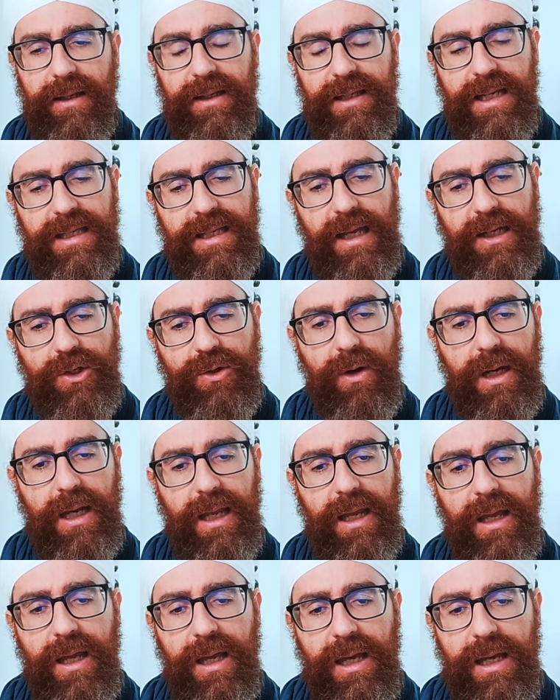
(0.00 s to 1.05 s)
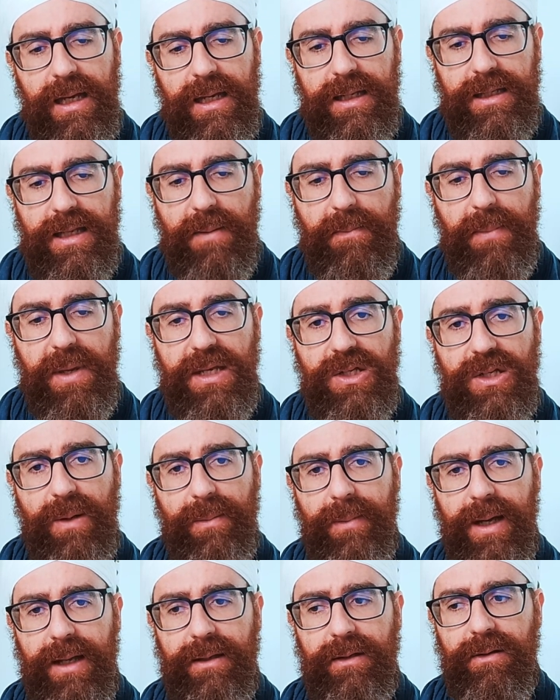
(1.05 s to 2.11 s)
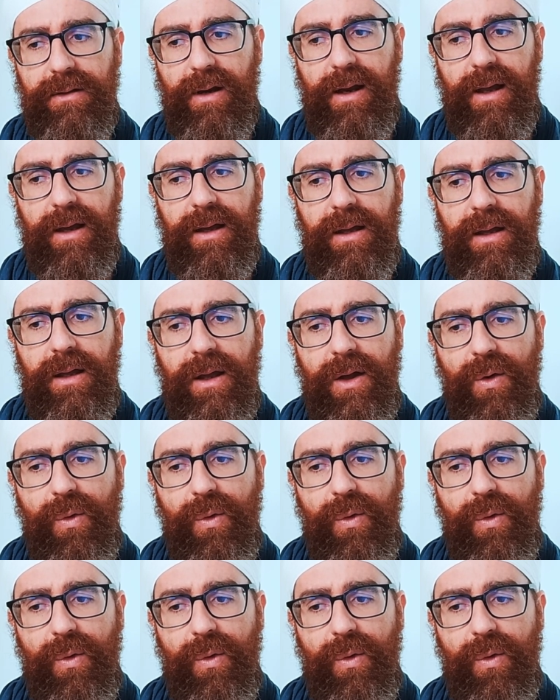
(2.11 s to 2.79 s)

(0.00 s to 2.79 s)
It's actually the bija mantra